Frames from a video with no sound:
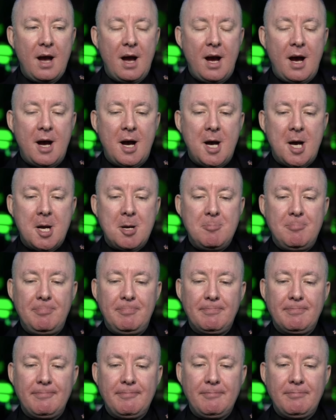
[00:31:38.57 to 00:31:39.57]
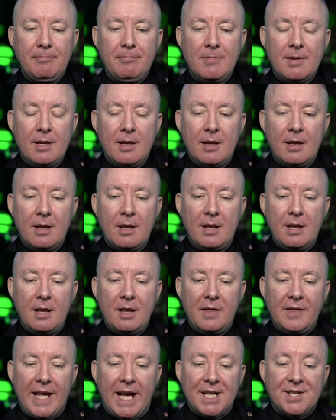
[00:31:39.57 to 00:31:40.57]

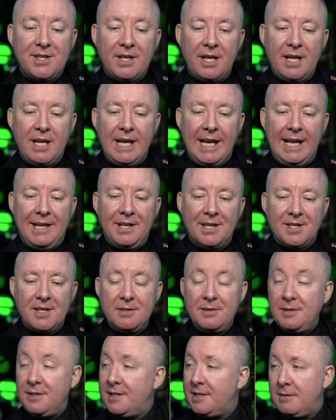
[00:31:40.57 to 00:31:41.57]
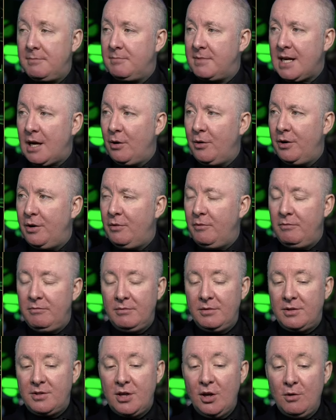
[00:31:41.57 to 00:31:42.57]
It doesn't tell you
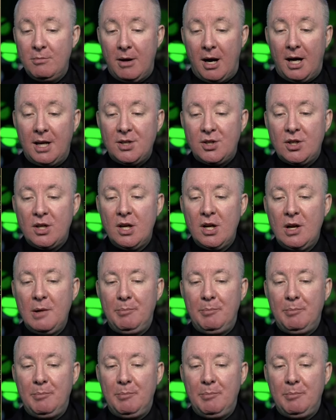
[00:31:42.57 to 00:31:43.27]
too much,